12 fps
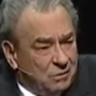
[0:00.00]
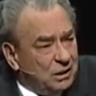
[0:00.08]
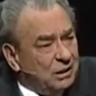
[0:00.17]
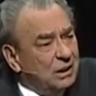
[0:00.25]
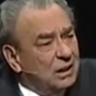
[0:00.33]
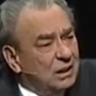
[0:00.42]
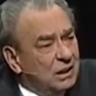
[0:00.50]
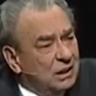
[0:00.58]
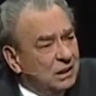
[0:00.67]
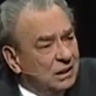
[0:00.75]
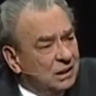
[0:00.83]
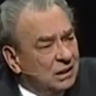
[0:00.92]
Will
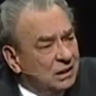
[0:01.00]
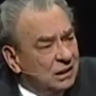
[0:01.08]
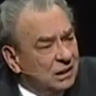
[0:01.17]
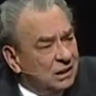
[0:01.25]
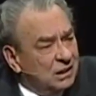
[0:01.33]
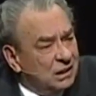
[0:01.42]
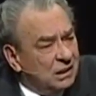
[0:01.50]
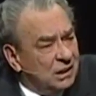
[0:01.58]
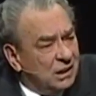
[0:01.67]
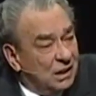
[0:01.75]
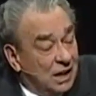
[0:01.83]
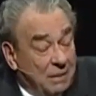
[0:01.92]

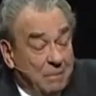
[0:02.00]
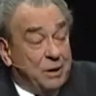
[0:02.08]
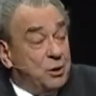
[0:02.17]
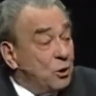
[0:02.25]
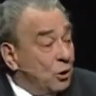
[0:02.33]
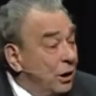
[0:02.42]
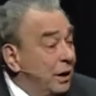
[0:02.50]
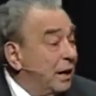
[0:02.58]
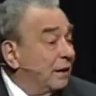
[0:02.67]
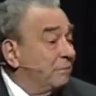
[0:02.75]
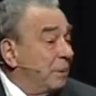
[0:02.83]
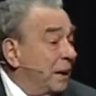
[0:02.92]
a
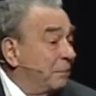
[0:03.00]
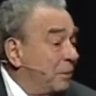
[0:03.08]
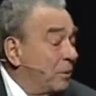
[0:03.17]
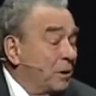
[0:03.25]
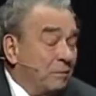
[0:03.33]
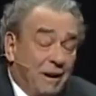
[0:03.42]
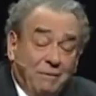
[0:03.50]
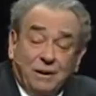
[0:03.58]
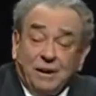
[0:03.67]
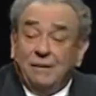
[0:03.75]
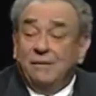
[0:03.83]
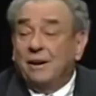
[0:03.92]
majority of people who have
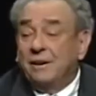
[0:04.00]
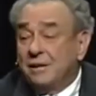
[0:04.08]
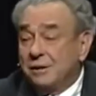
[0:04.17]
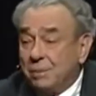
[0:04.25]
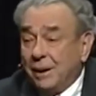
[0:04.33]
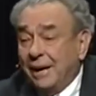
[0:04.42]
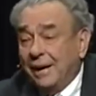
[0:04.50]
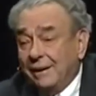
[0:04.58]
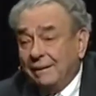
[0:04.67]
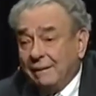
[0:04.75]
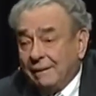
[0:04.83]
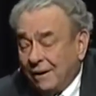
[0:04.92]
ever lived on this
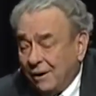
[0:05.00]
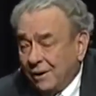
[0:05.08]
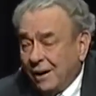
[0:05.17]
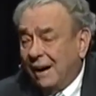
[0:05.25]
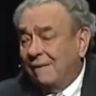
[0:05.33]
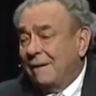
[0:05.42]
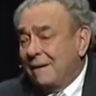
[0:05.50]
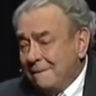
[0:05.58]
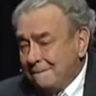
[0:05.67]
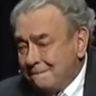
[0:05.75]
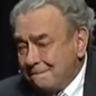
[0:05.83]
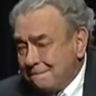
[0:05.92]
planet go to heaven?